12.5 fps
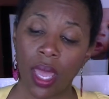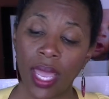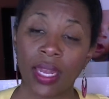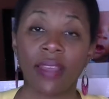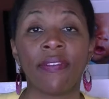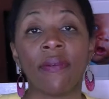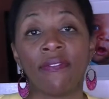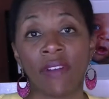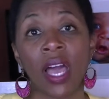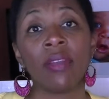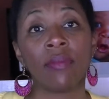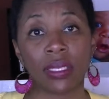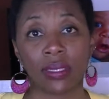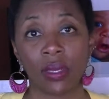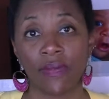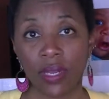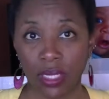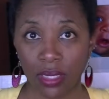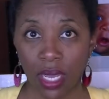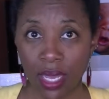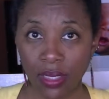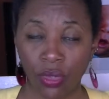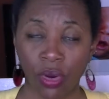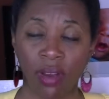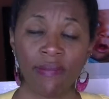And if I find myself in a
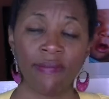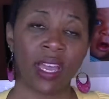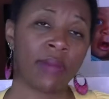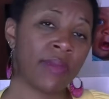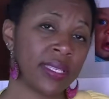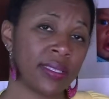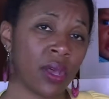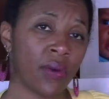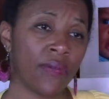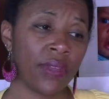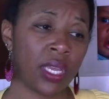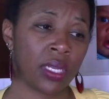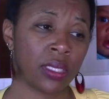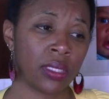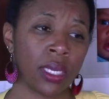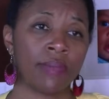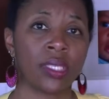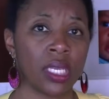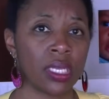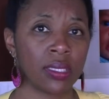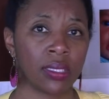test or I find myself in a tempting,